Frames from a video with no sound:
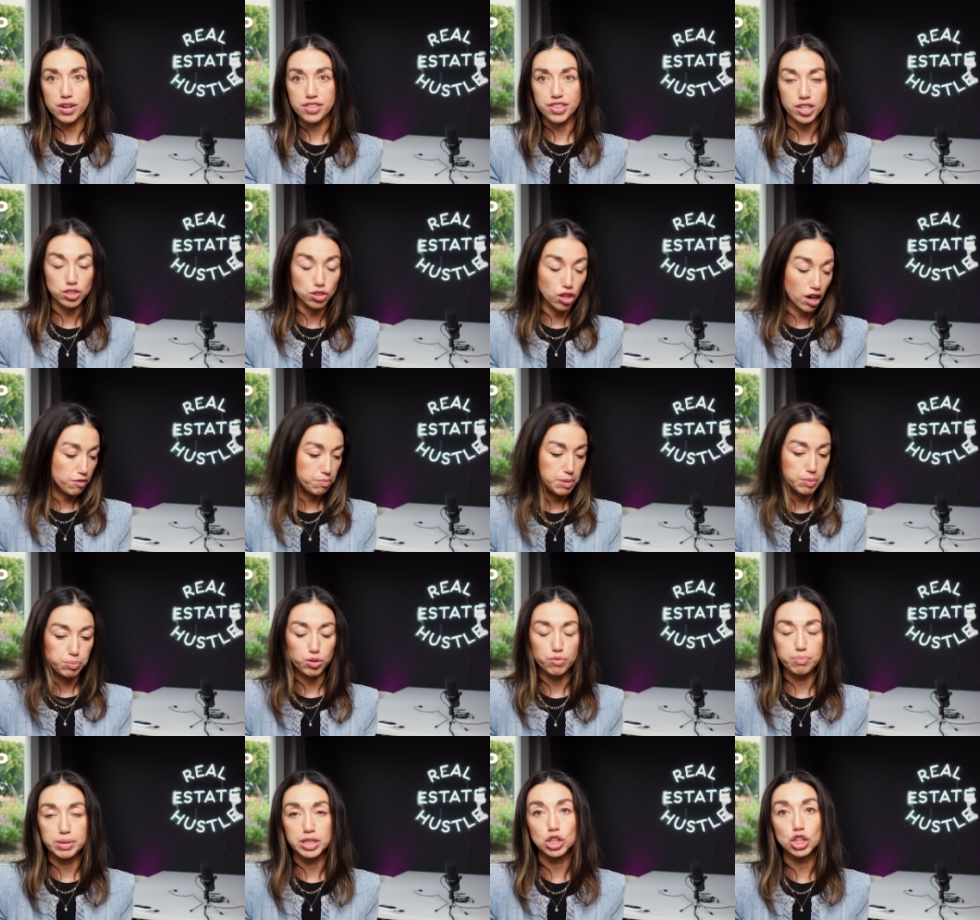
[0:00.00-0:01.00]
I think a lot of
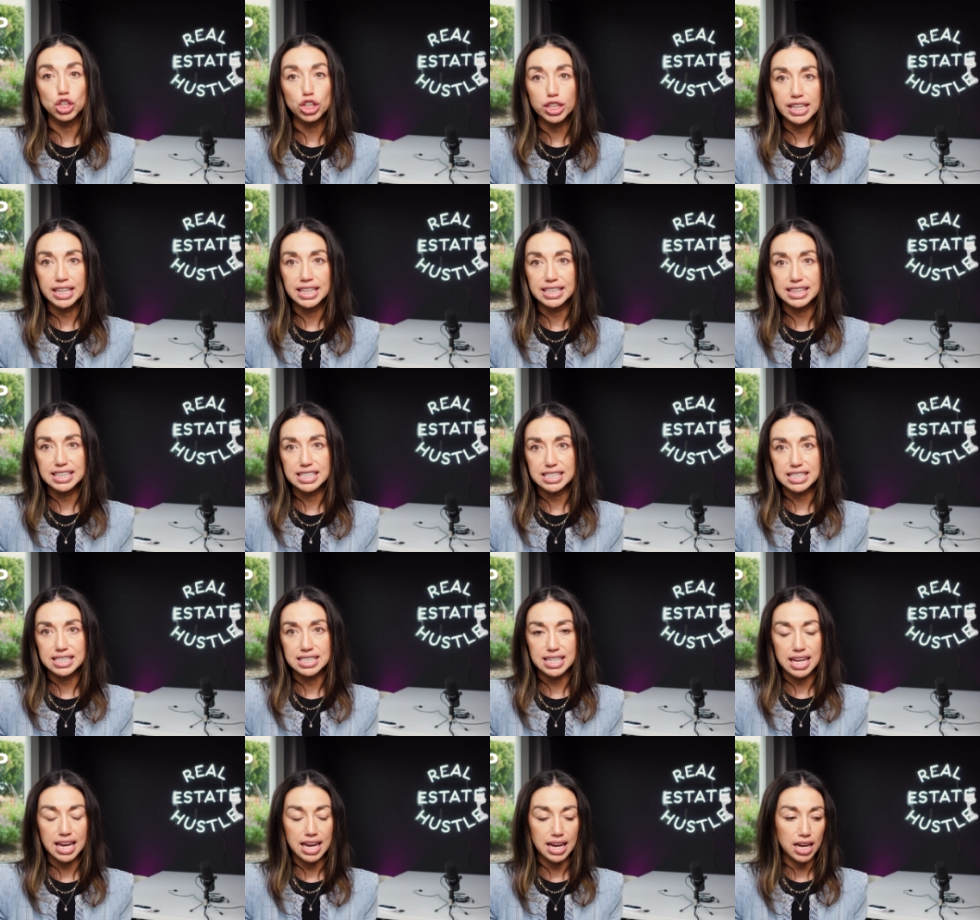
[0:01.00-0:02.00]
people have been looking at this
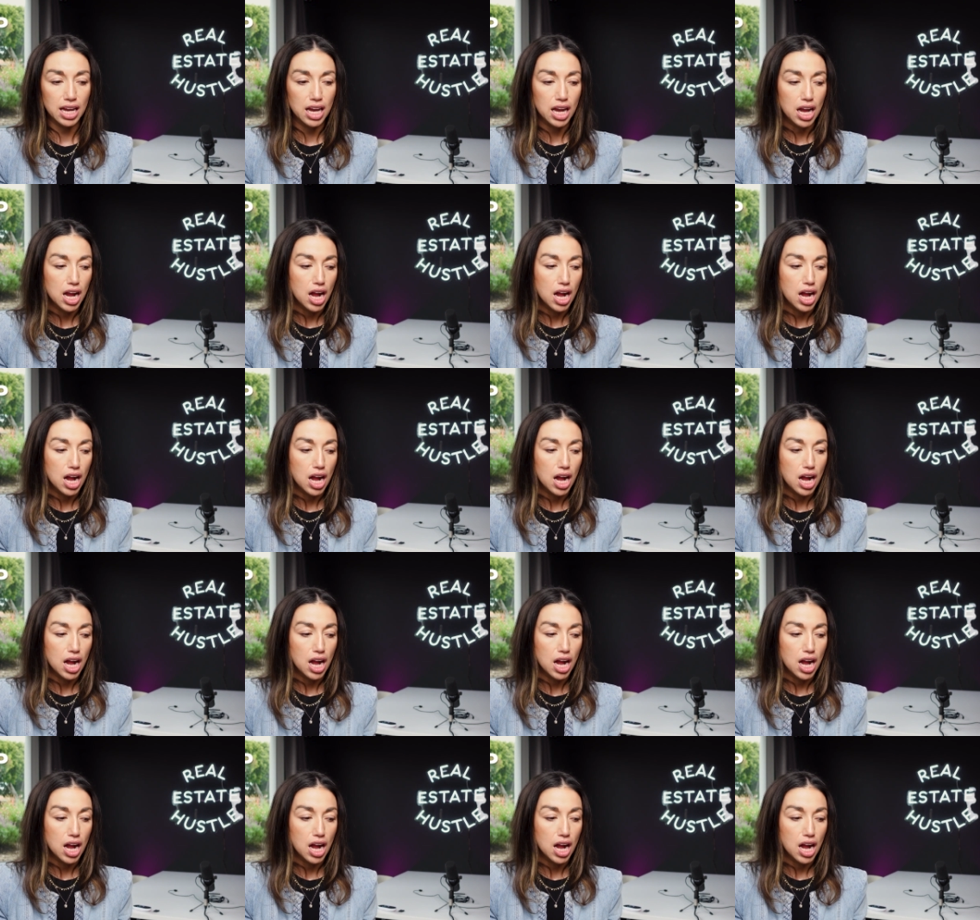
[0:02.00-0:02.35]
and saying,